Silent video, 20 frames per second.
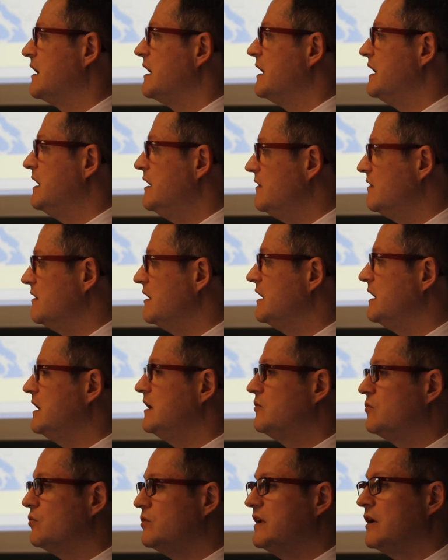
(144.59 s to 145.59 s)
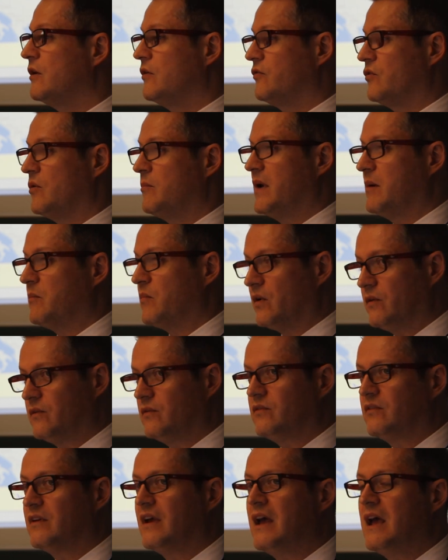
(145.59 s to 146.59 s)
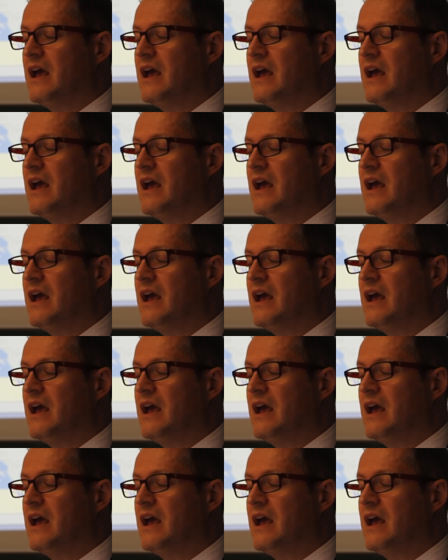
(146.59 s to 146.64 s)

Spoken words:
easily to the other members.